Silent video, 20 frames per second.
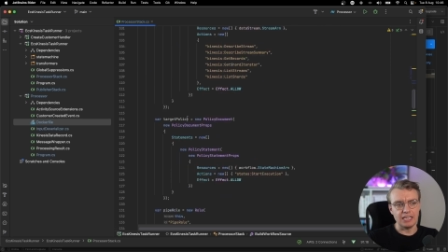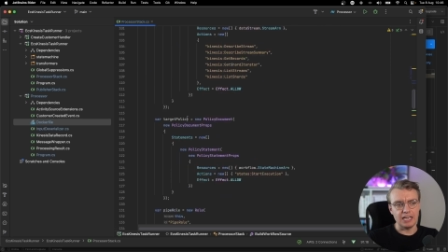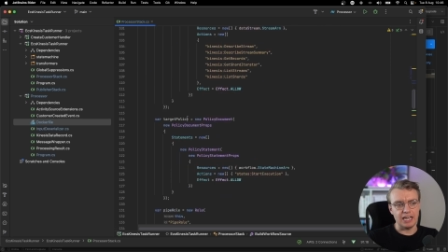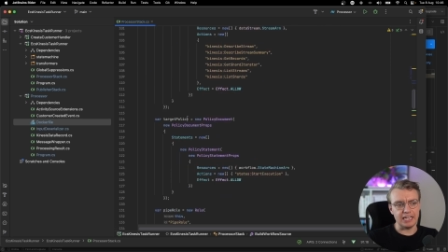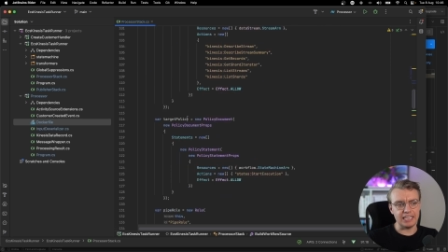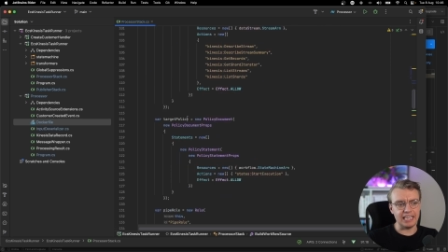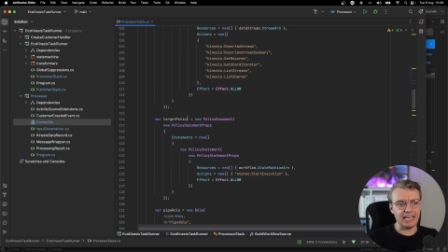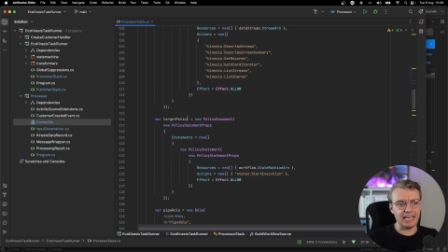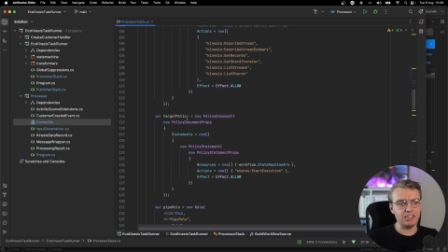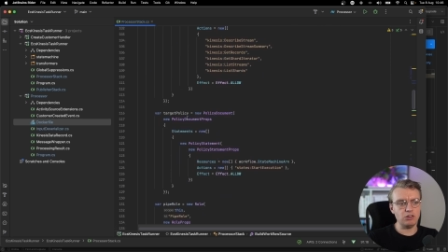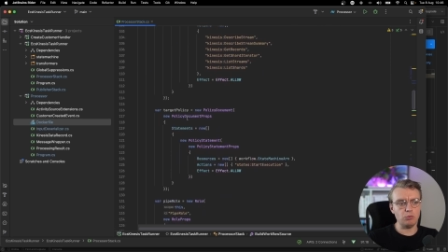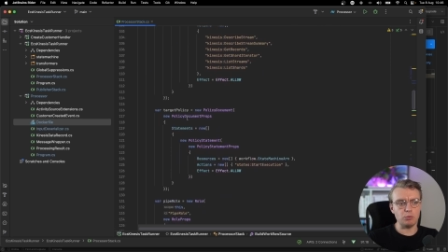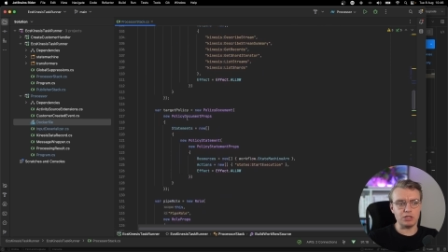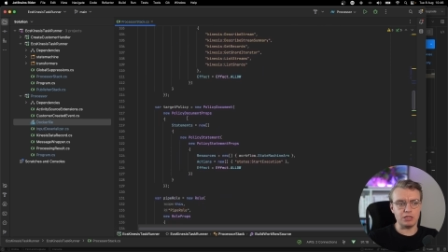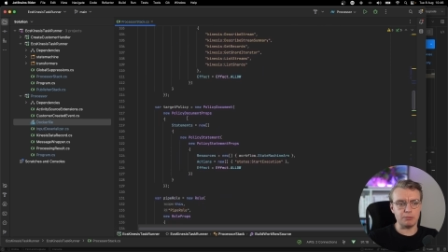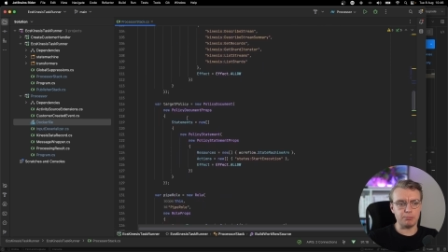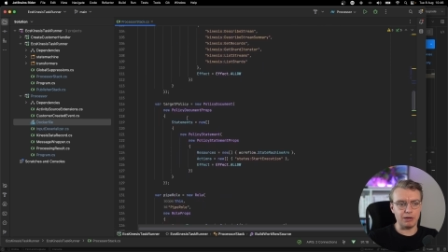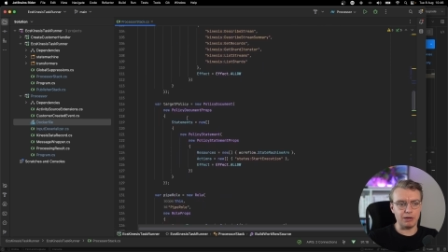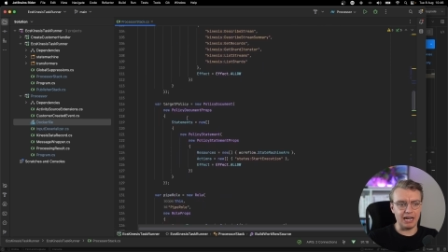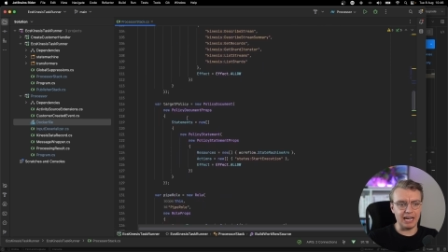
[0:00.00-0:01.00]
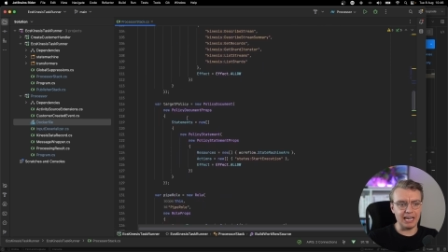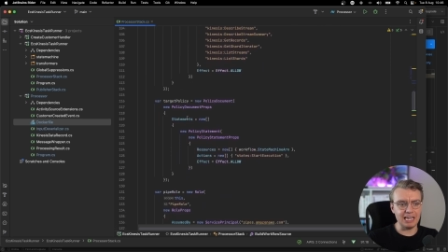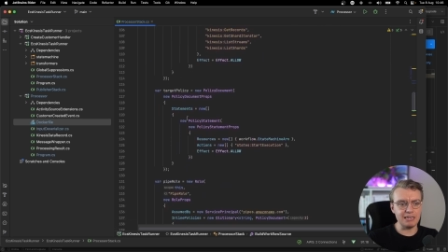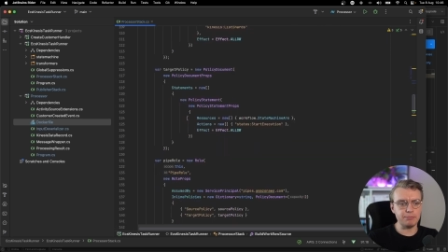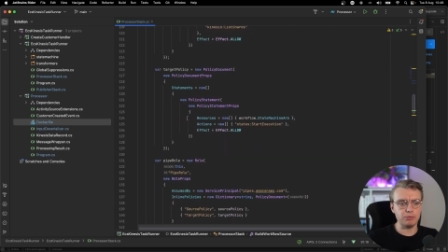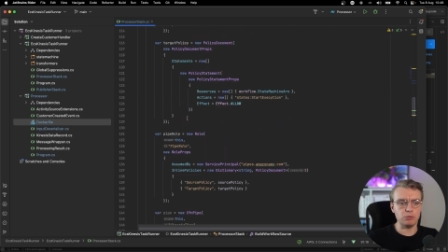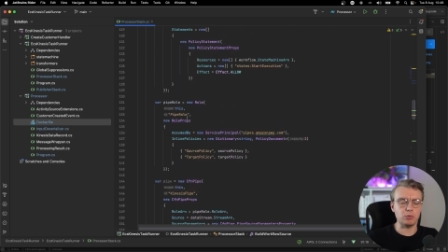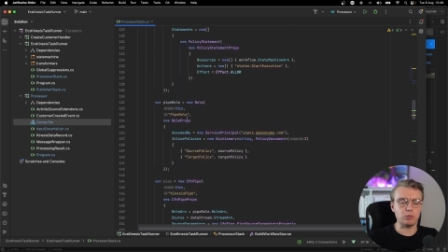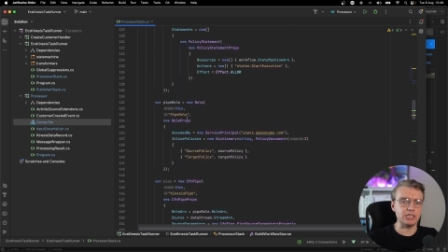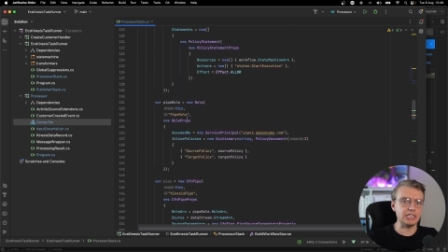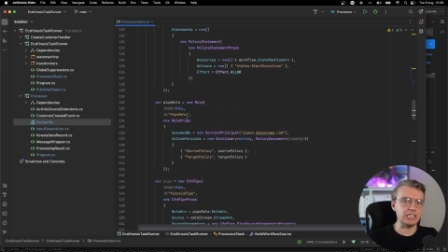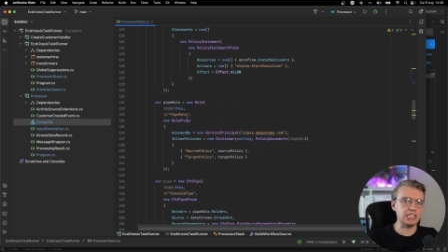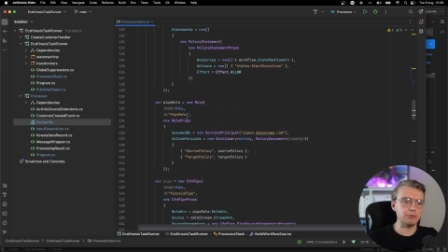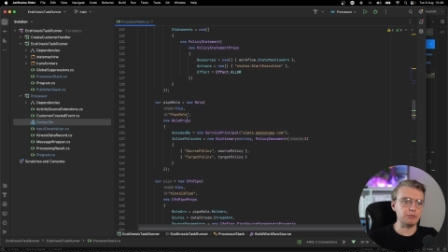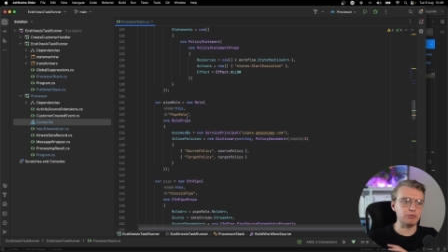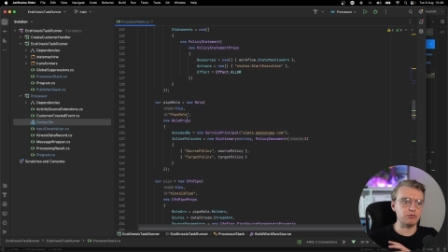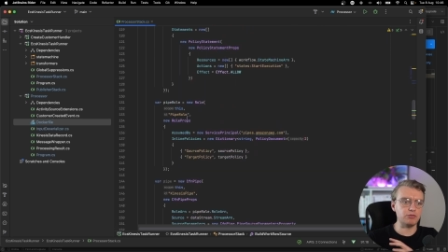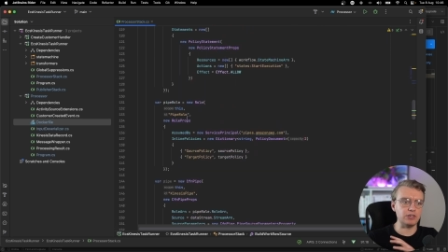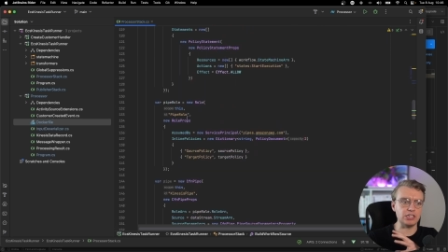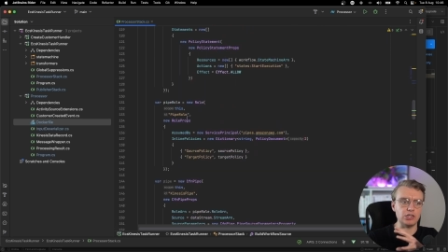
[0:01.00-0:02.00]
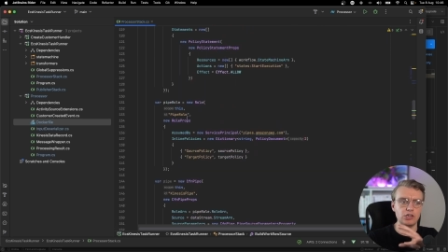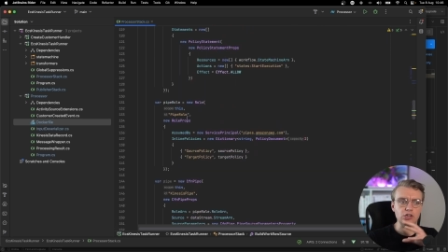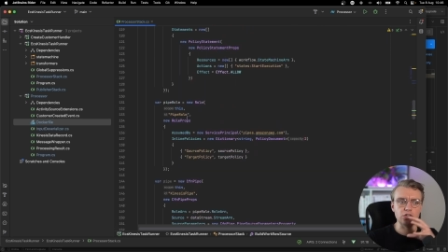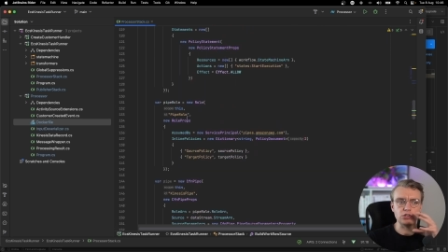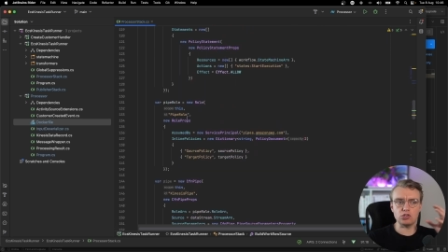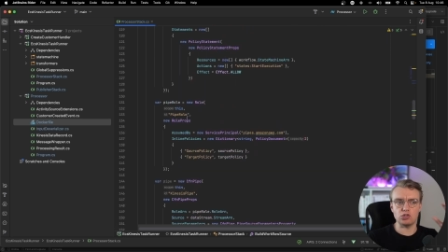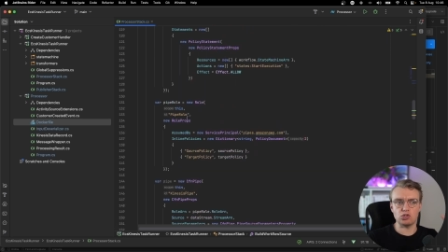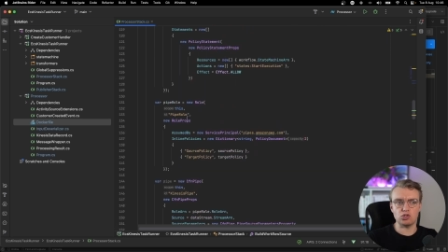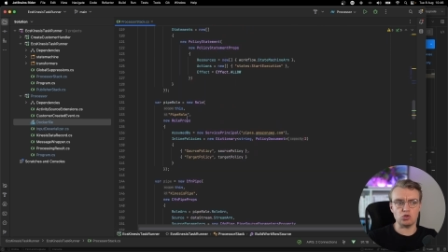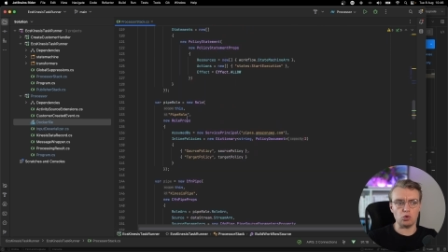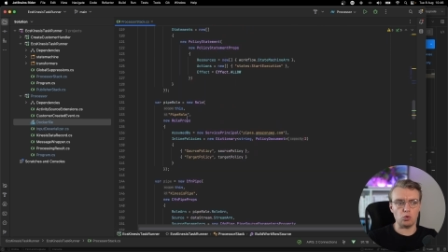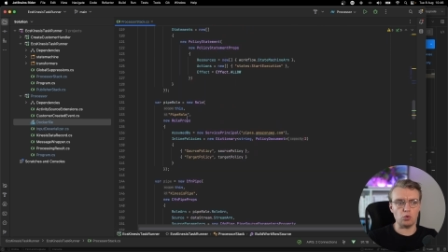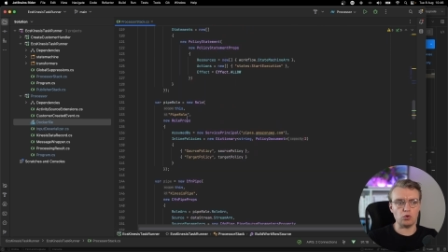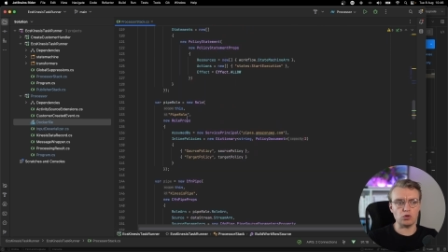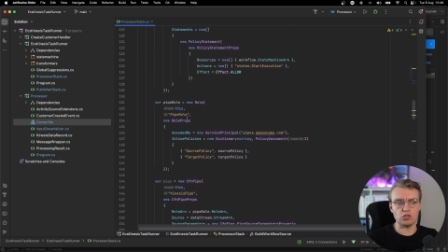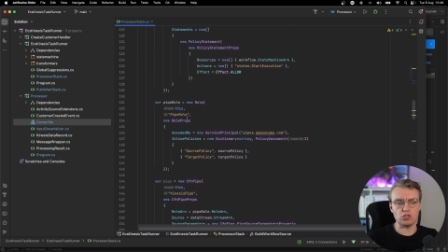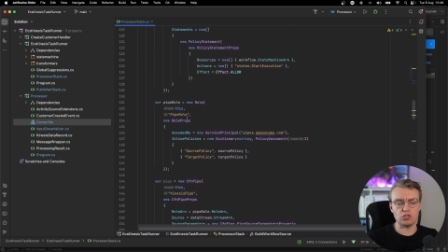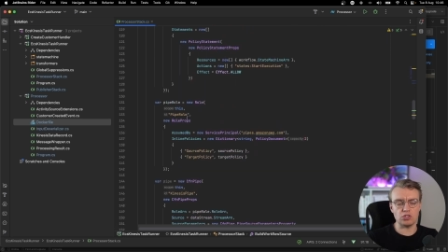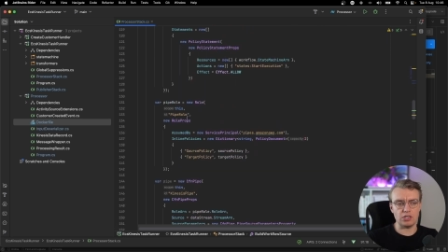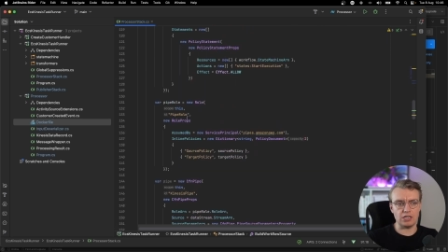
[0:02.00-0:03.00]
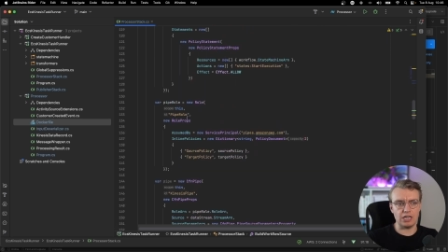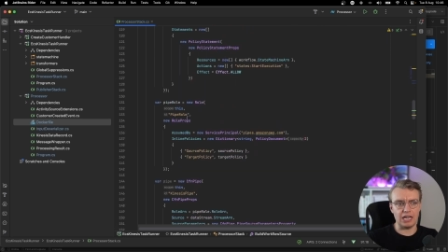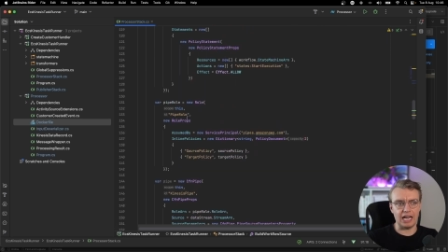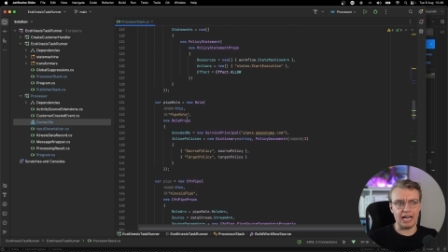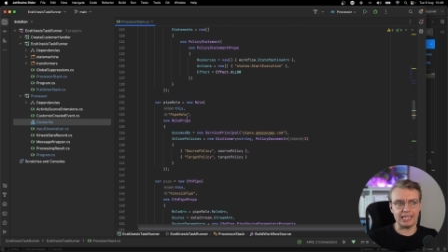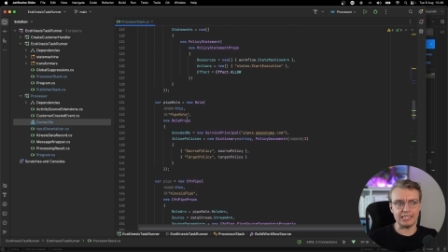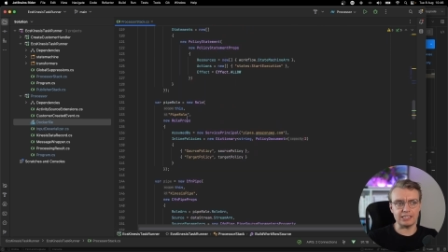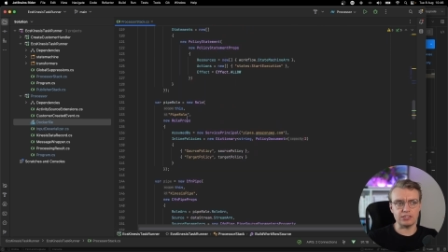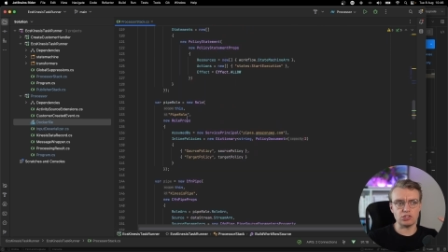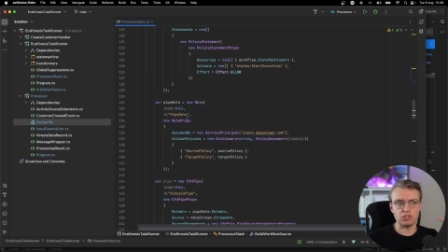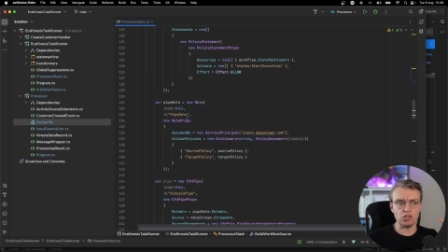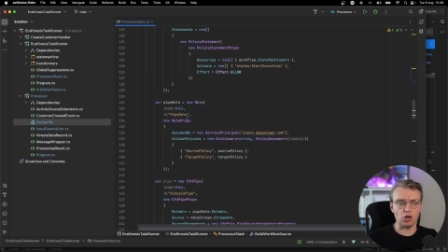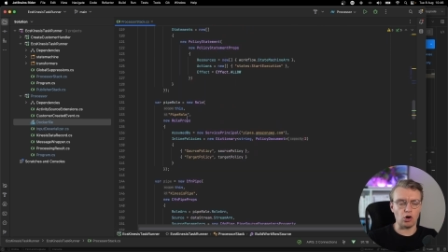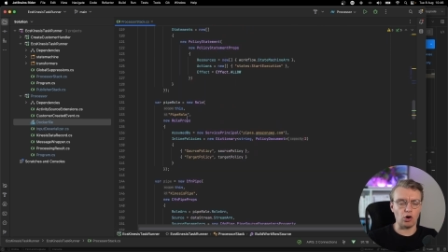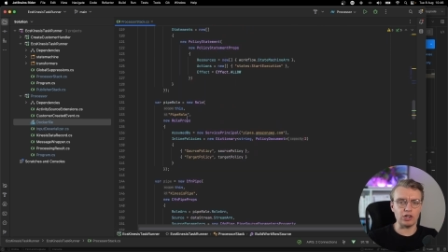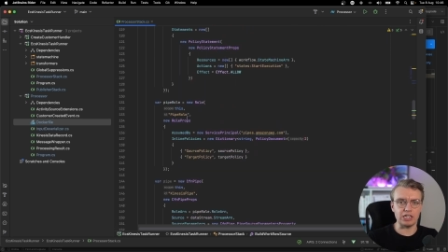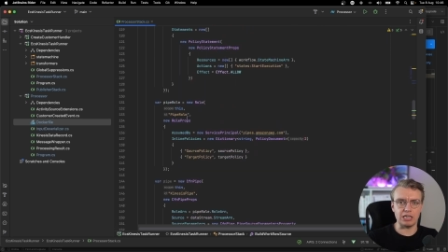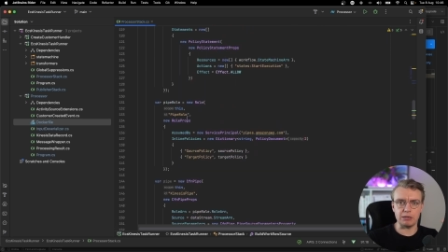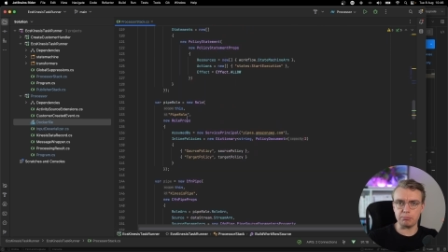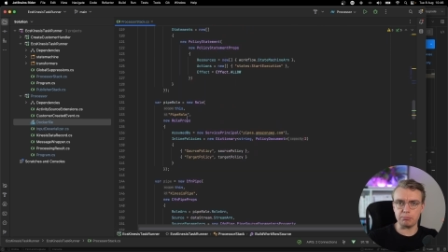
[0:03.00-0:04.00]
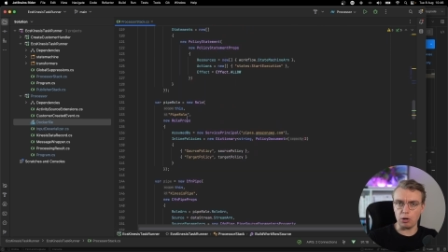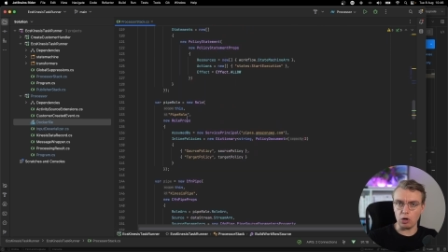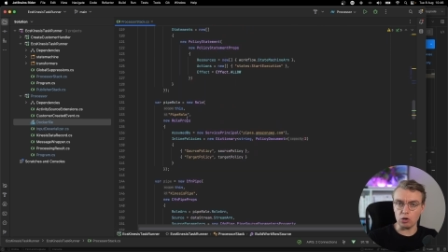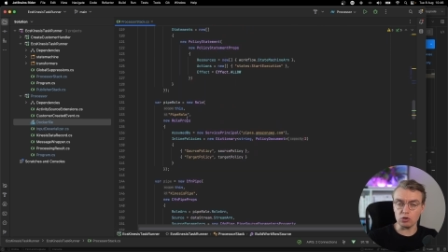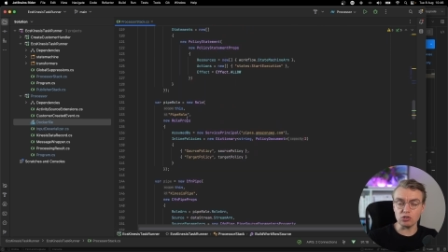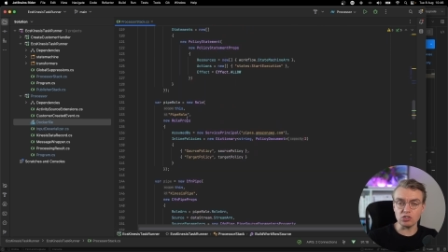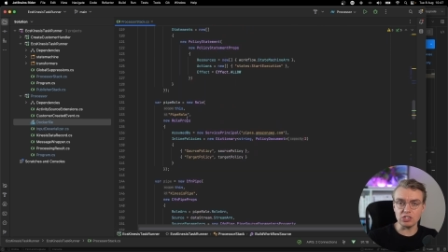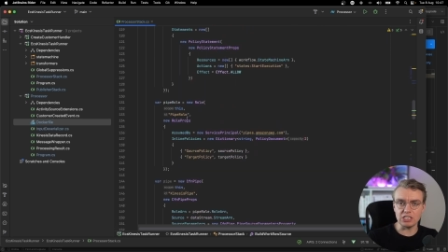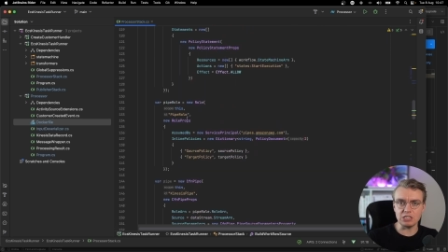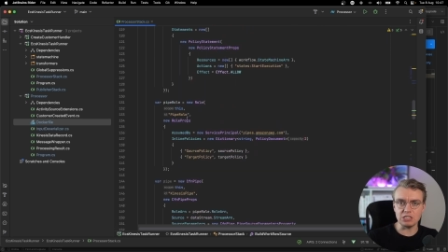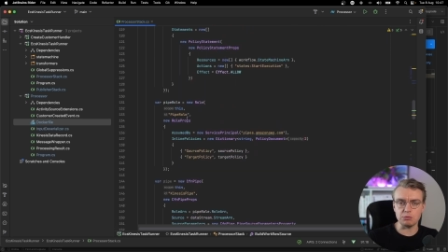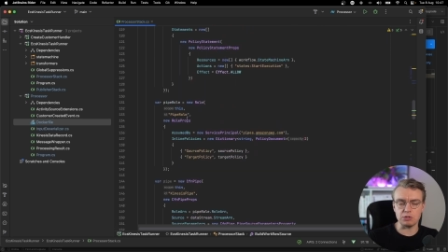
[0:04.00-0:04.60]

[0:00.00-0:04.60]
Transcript: Again, with the pipe, we configure the source and target policies,